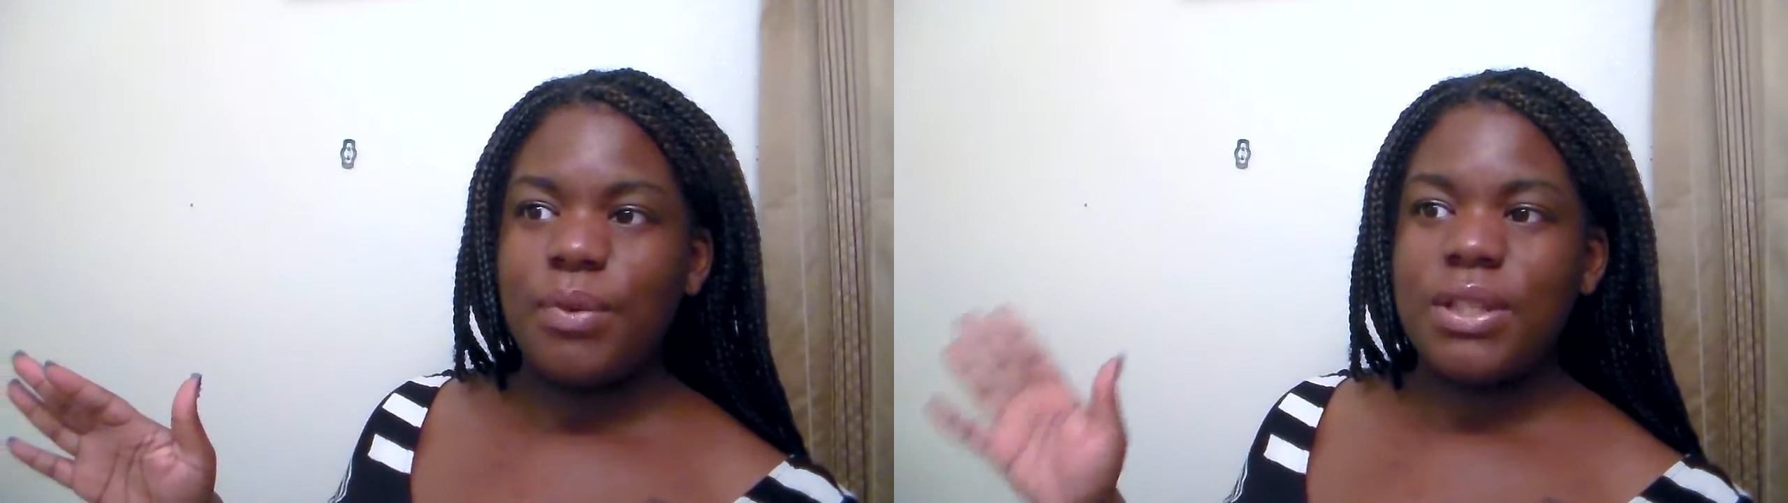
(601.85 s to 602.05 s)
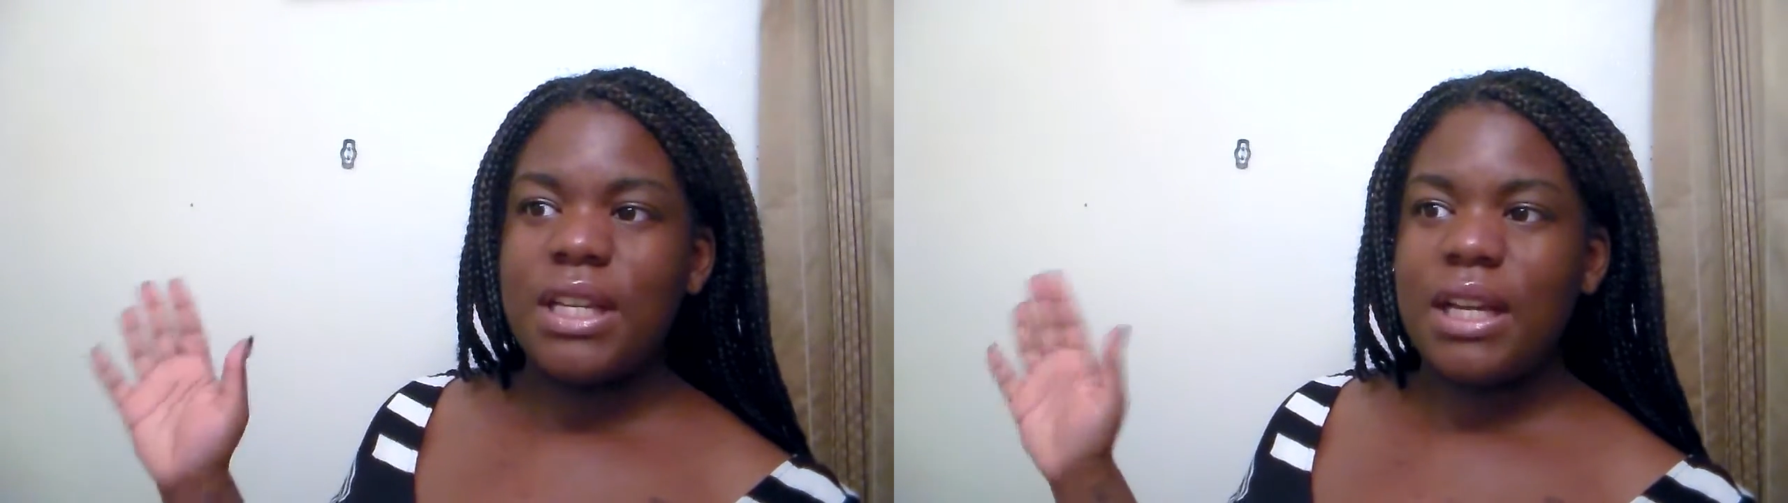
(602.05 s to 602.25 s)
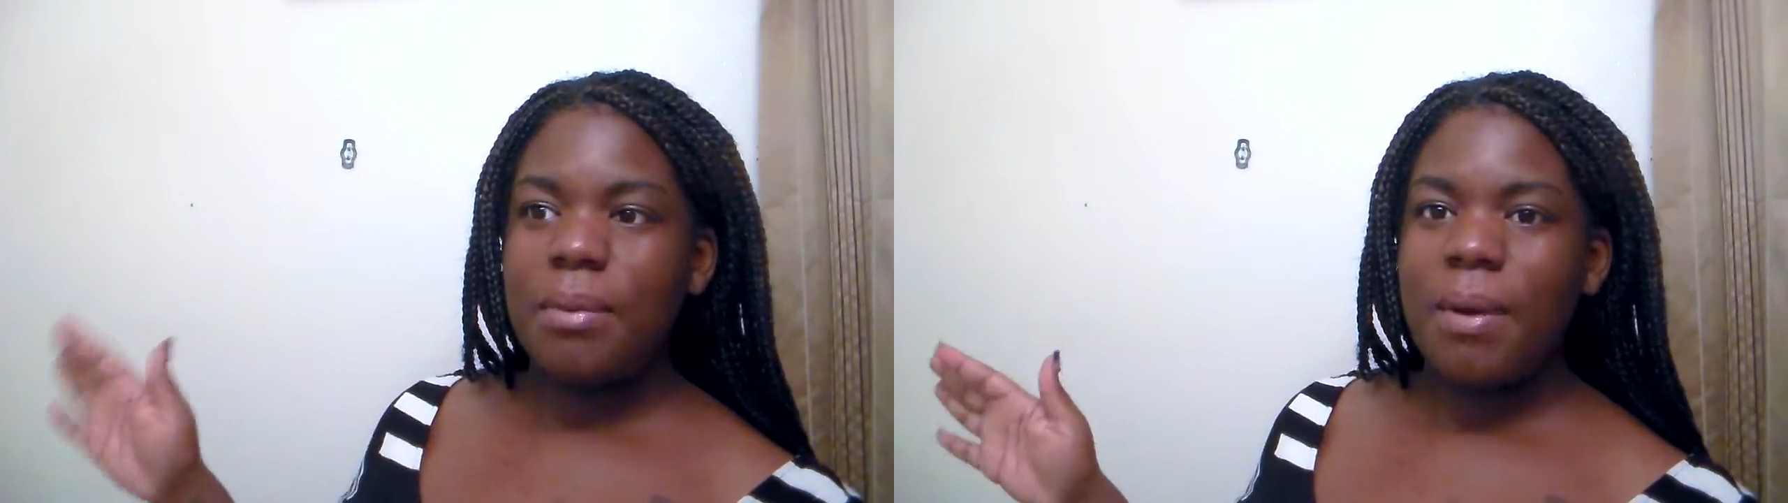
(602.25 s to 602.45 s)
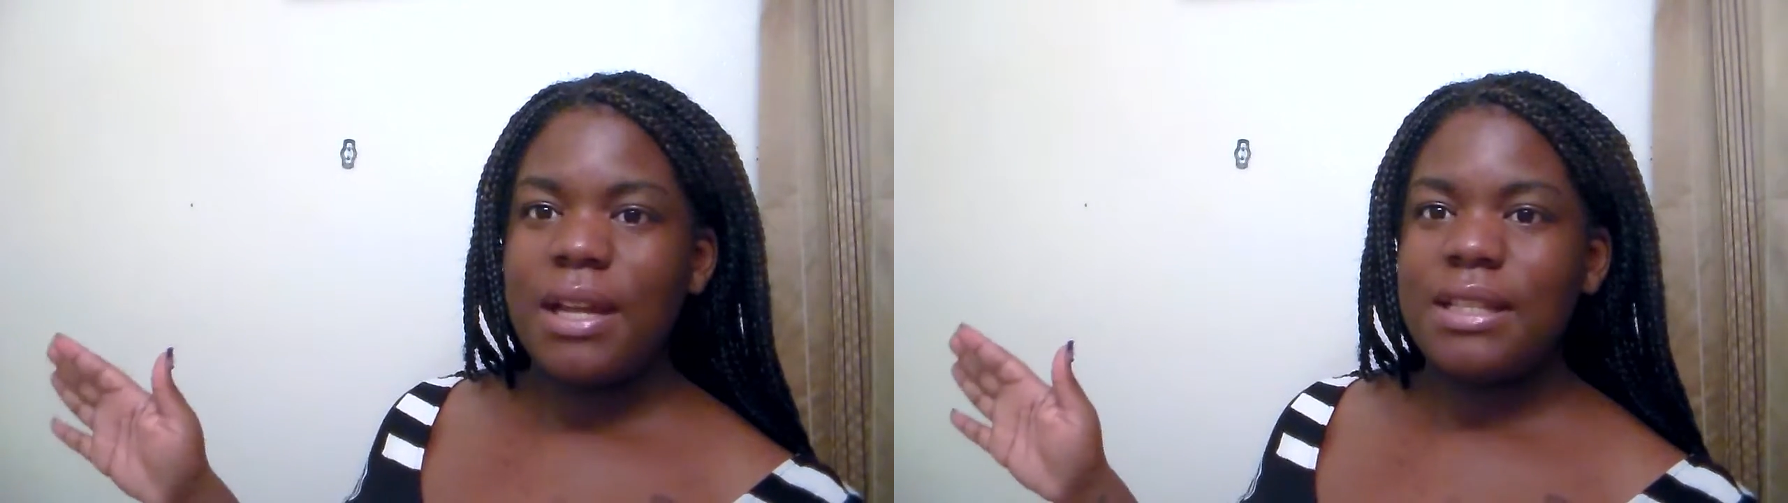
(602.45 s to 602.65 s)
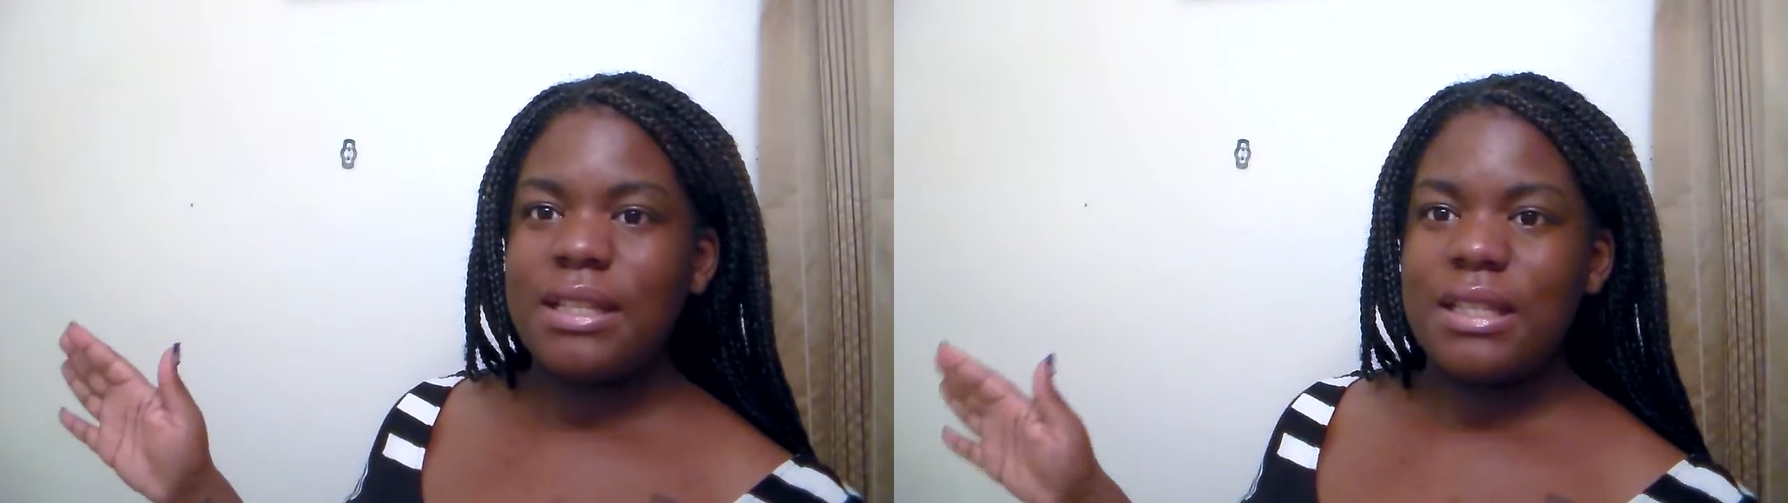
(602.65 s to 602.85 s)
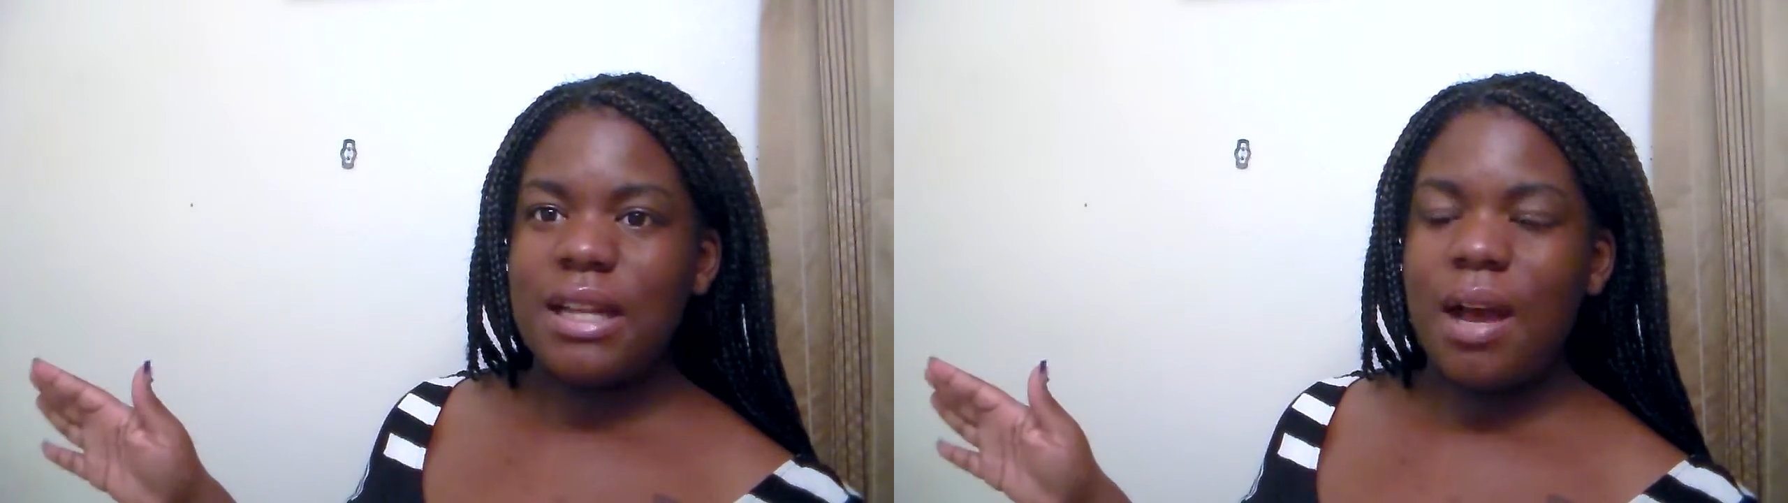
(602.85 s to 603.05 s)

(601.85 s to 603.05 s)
we'll take a couple bites and